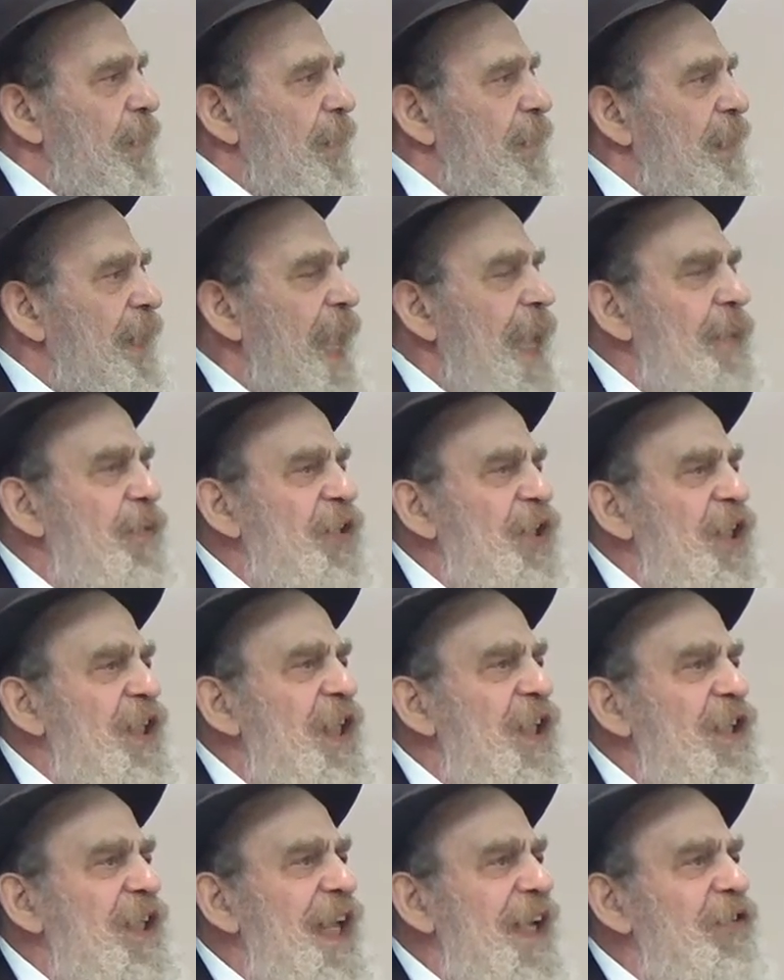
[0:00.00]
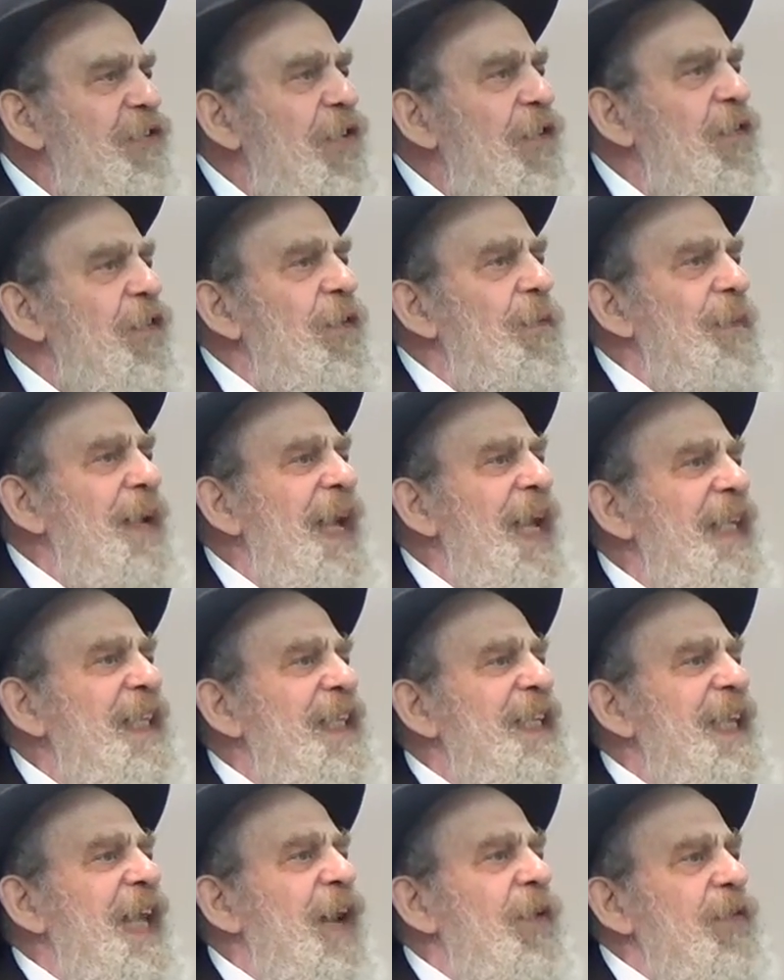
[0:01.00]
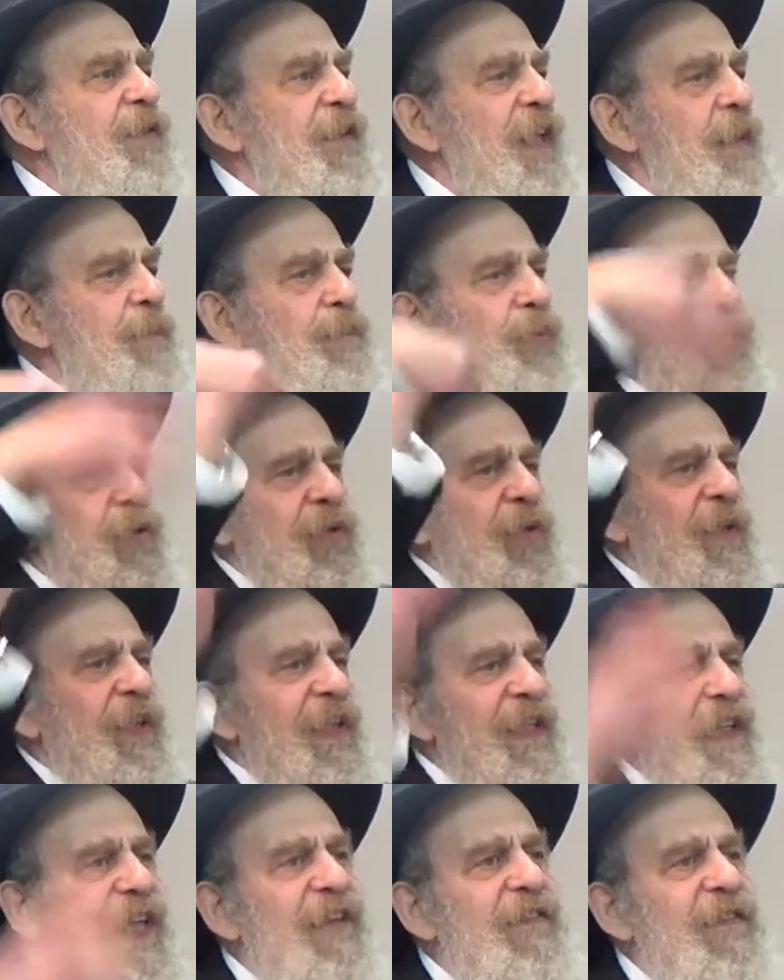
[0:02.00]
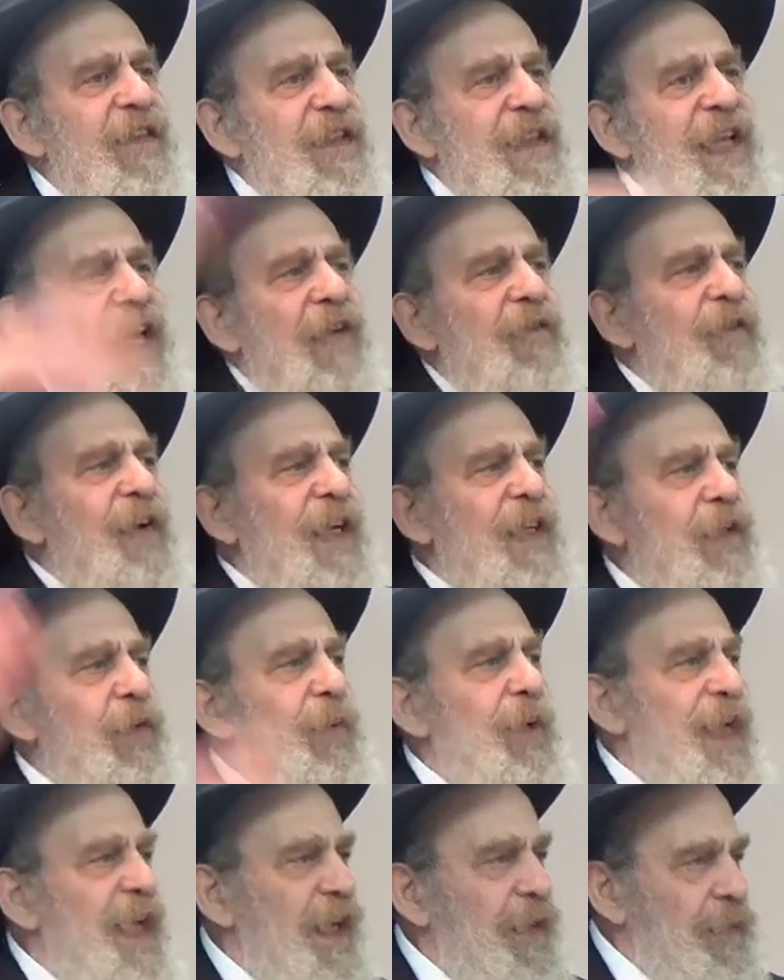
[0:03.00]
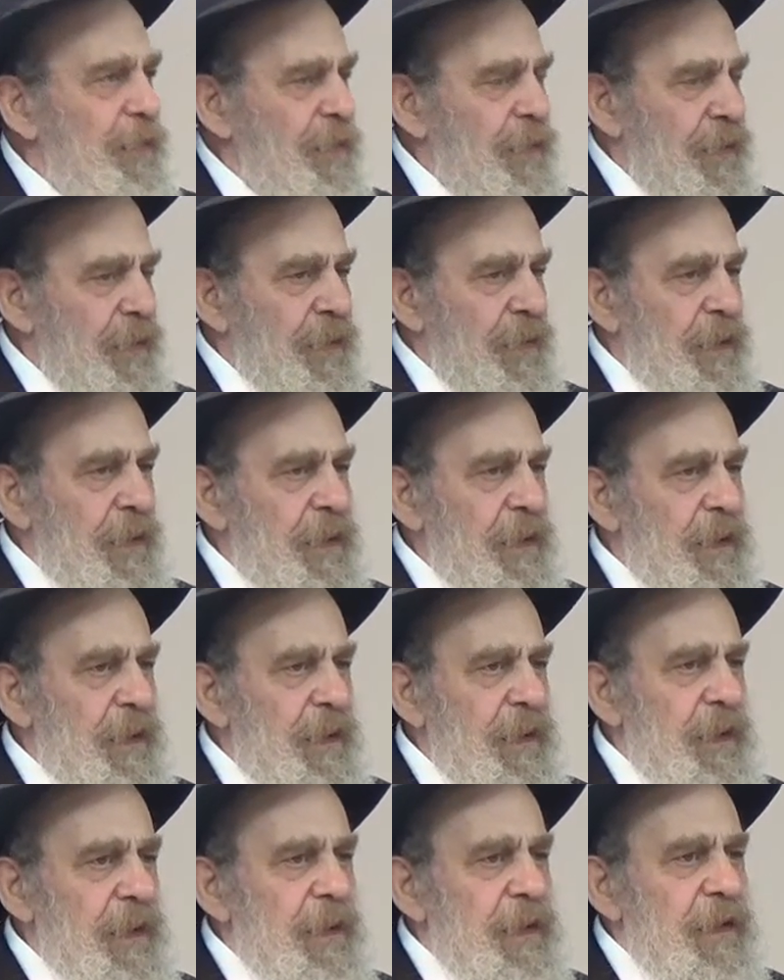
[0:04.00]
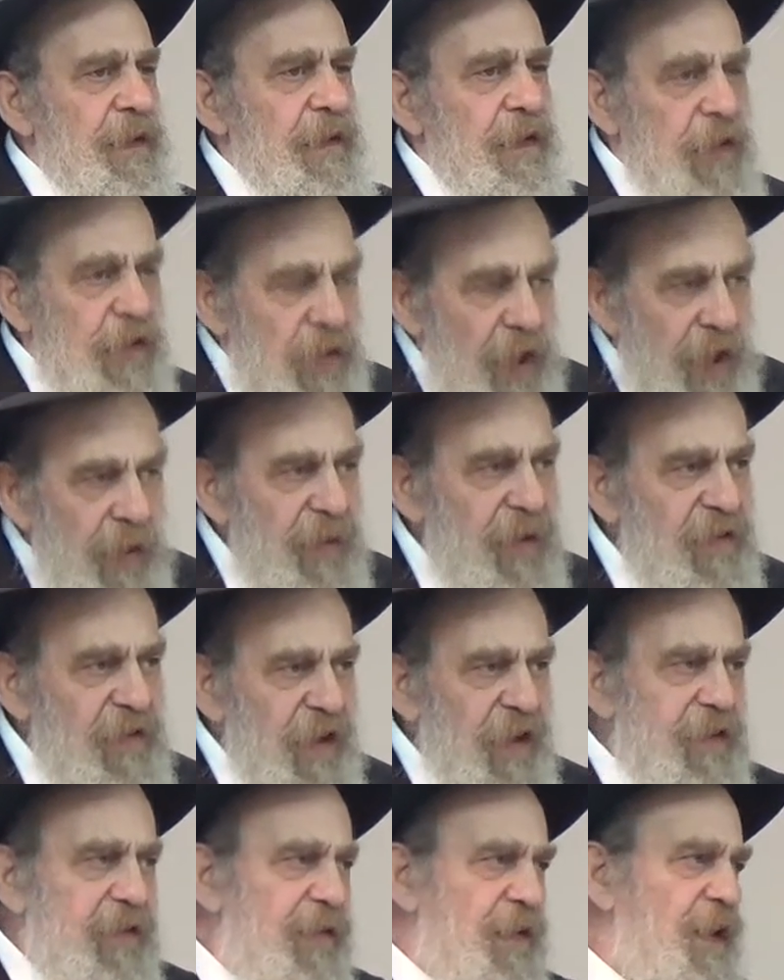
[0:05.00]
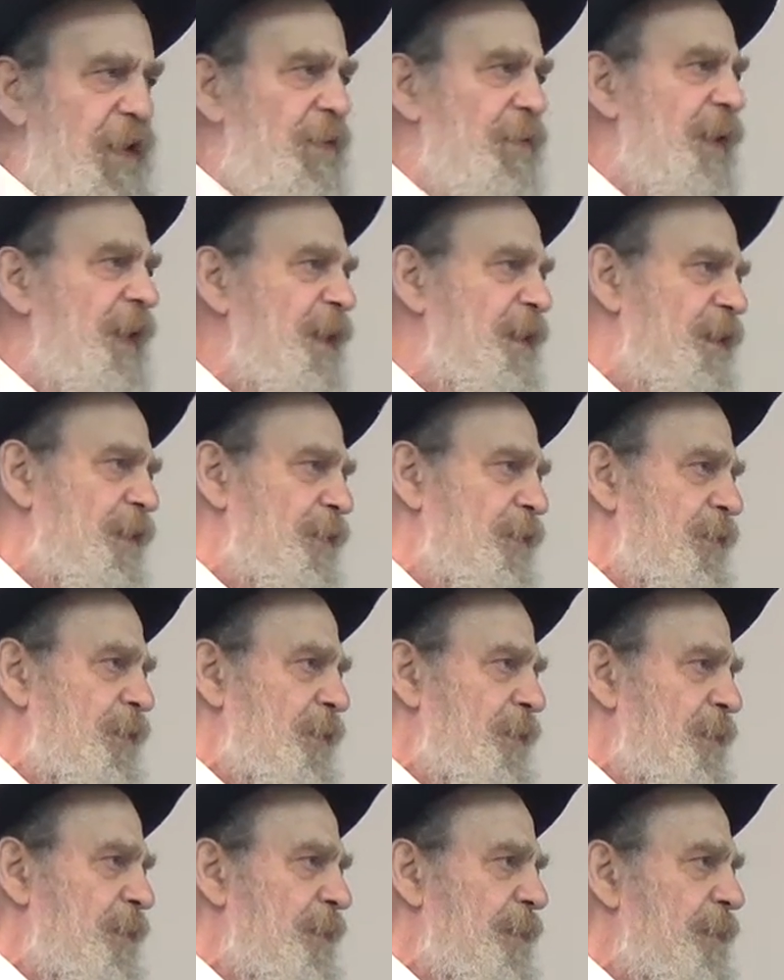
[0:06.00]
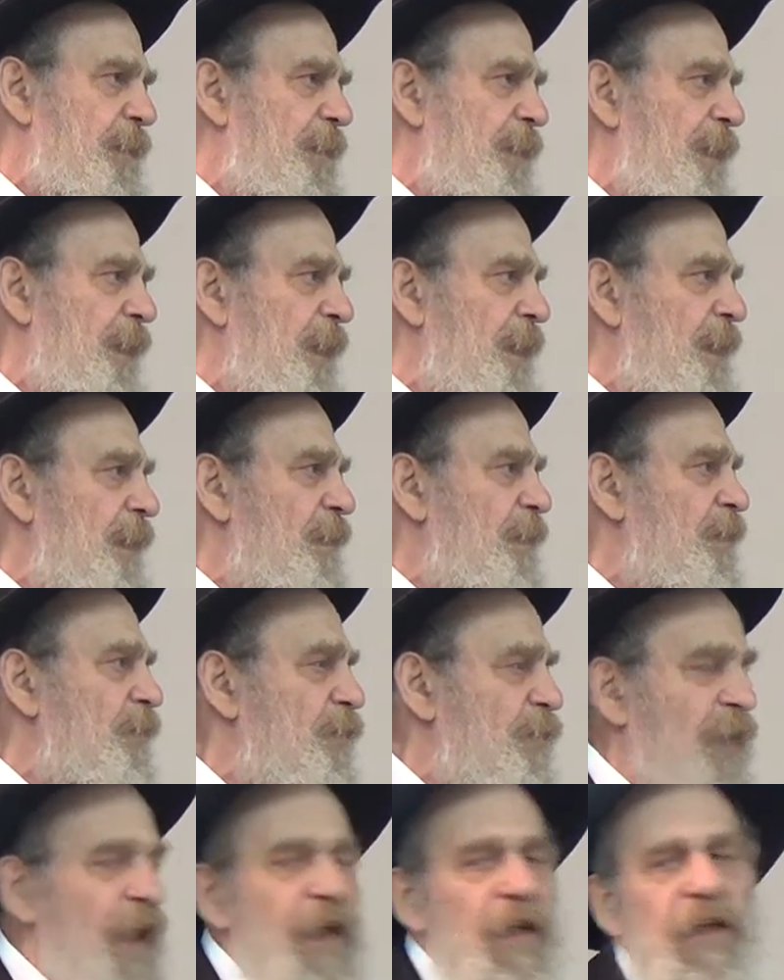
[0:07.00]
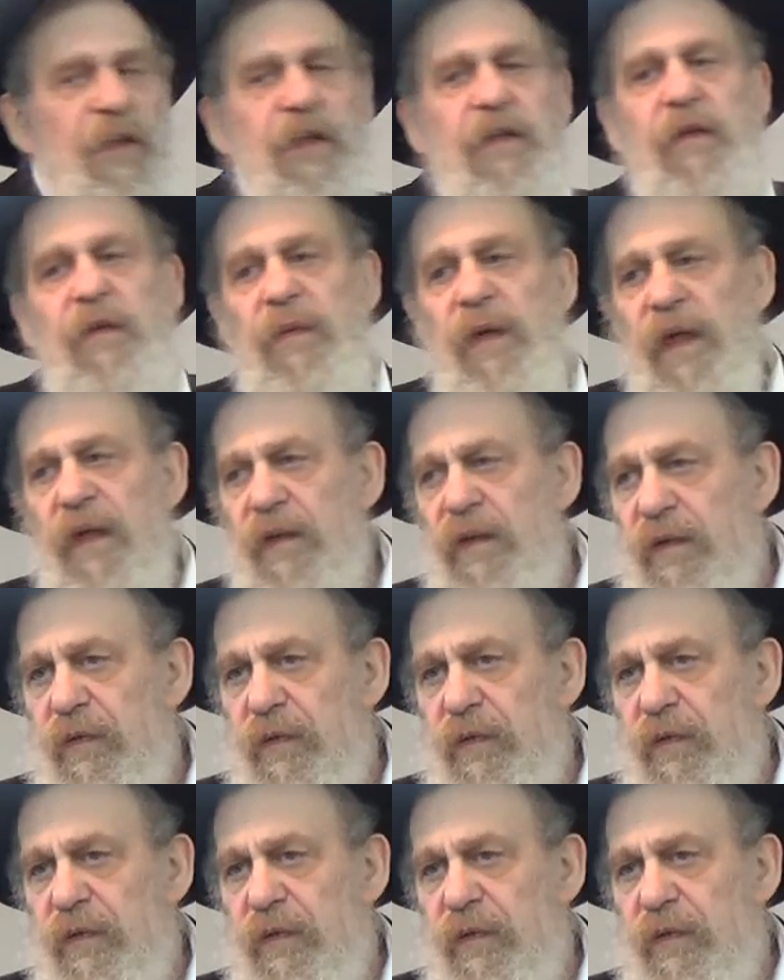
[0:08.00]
The Eibusher did not just command to now say, put you in the desert, now find your way out. The Torah is also a directive. Follow the directive.